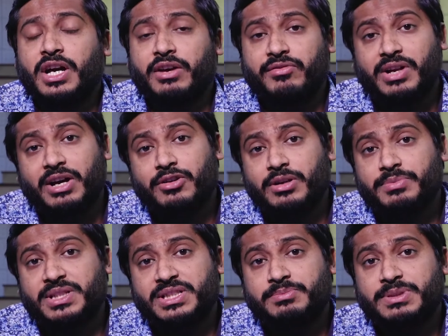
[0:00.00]
flower of
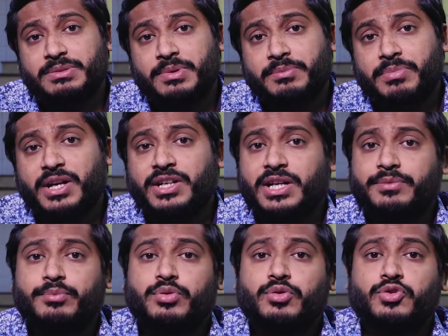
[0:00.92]
the specific plant,
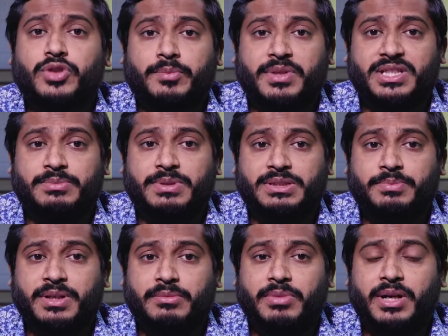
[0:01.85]
and fruits of the
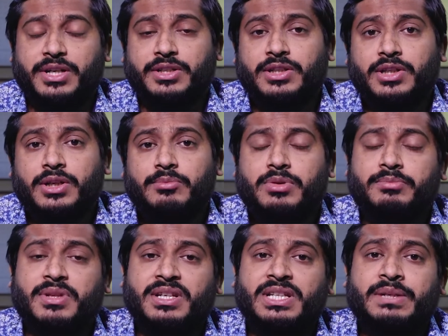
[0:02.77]
specific plant.
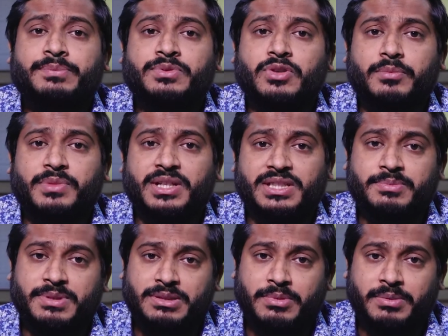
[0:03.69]
From the leaves of the
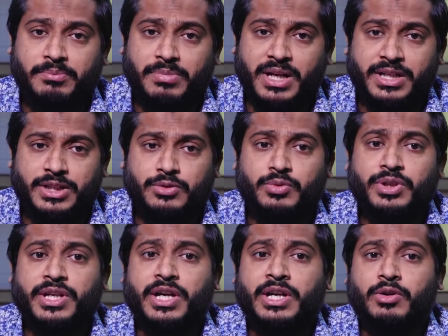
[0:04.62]
specific plant, we
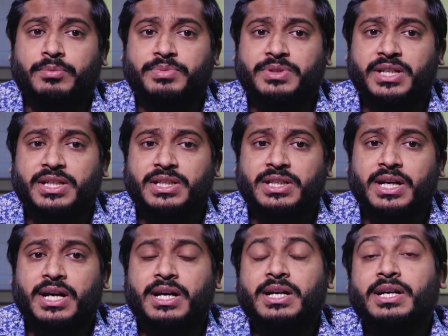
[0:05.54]
can obtain
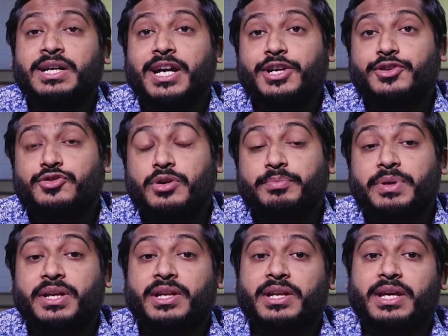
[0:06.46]
the
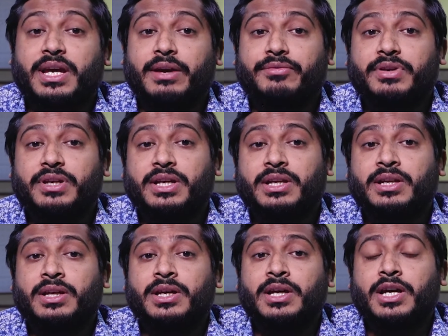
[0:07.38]
atropine, caffeine,
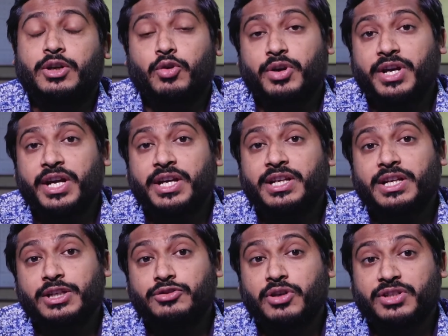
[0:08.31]
cocaine,
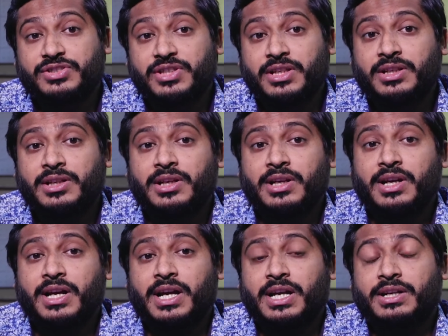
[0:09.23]
digoxin,
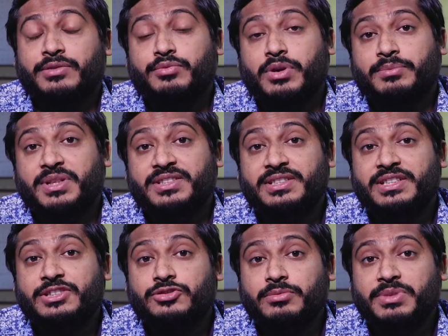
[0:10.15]
and from the
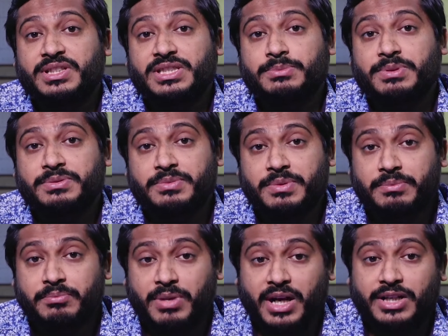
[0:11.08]
seeds of the
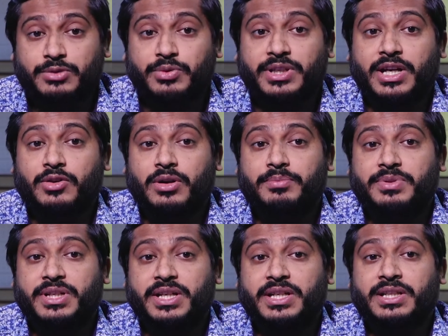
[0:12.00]
specific plant, we can
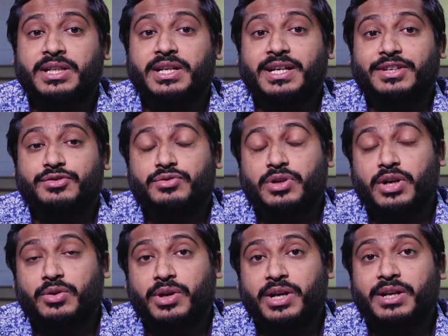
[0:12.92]
obtain
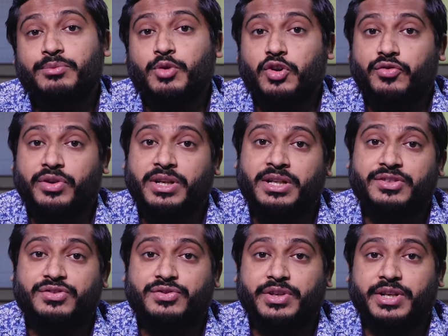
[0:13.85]
castor oil, morphine,
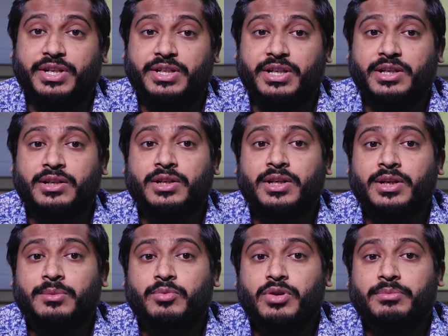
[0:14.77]
strychnine.
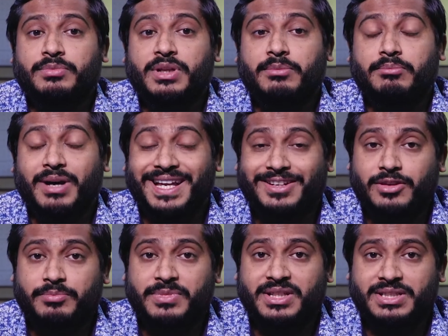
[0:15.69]
From the bark
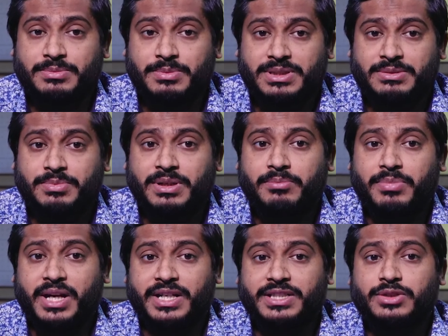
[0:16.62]
of the specific
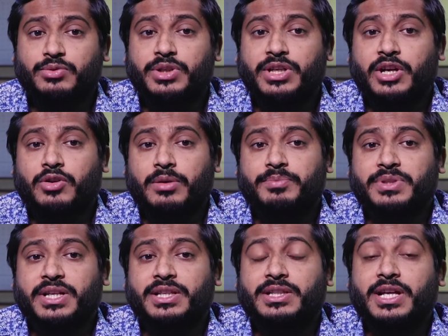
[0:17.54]
plant, we can
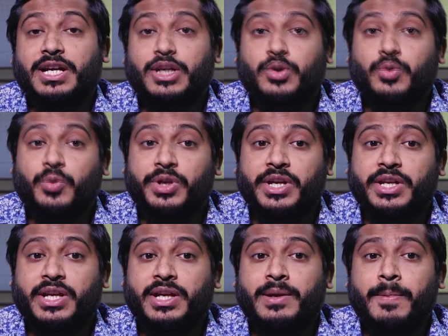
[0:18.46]
obtain the
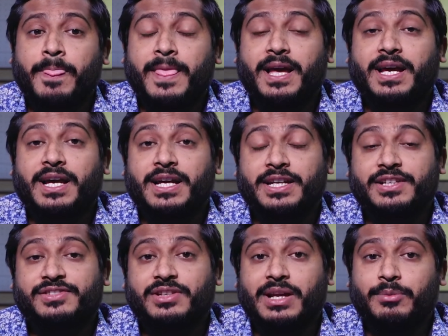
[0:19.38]
quinidine and
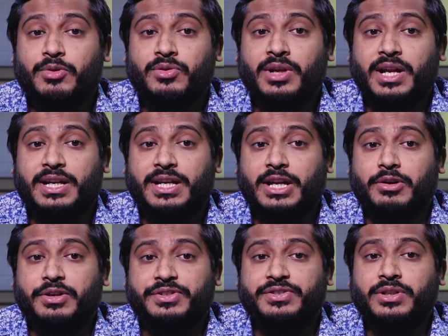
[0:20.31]
cinnamon
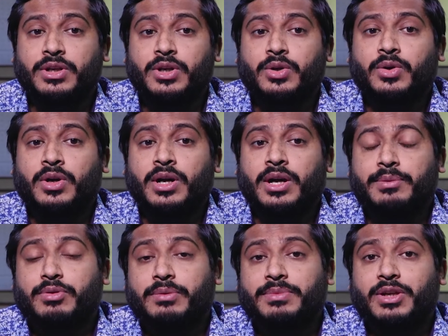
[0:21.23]
alkaloids.
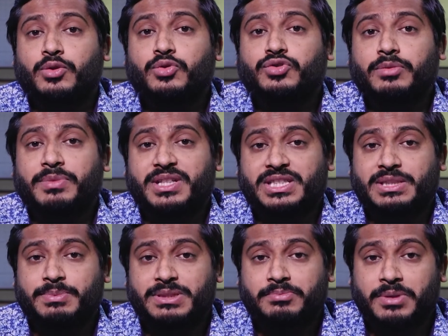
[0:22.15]
From the roots of the
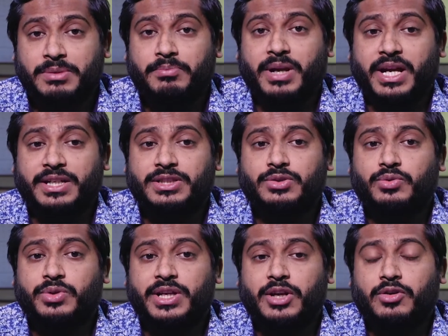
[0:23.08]
specific plant,
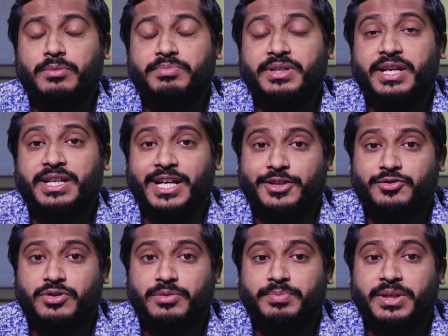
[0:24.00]
we can obtain
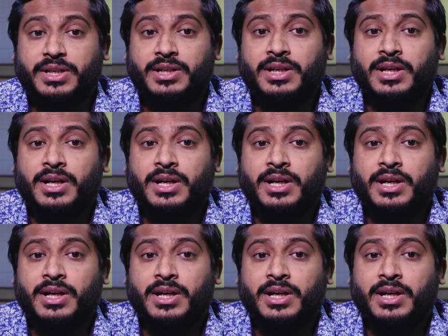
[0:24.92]
atropine,